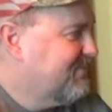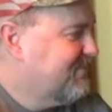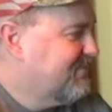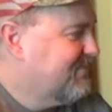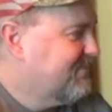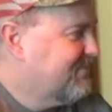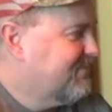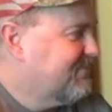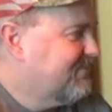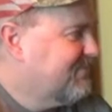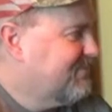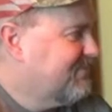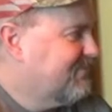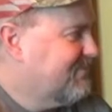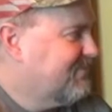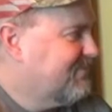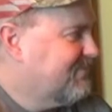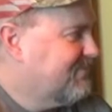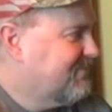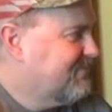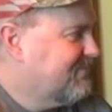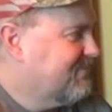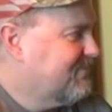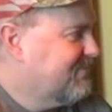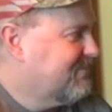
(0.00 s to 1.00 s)

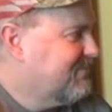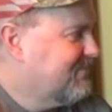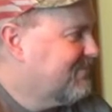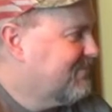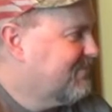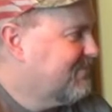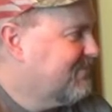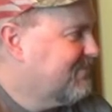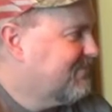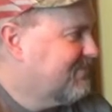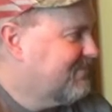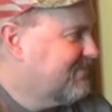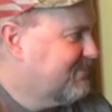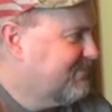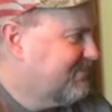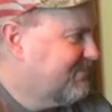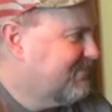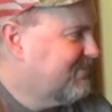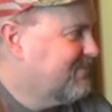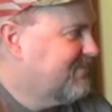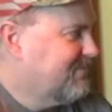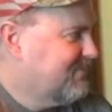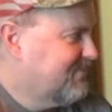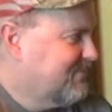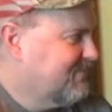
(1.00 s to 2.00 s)

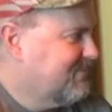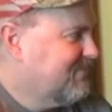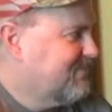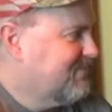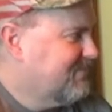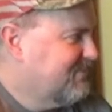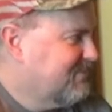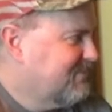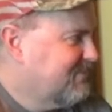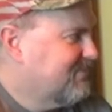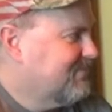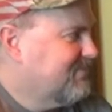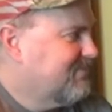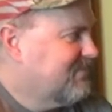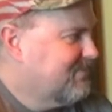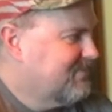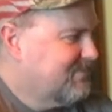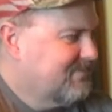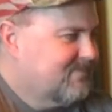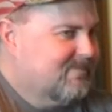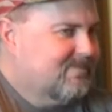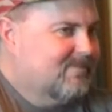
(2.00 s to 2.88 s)
The person shown says nothing.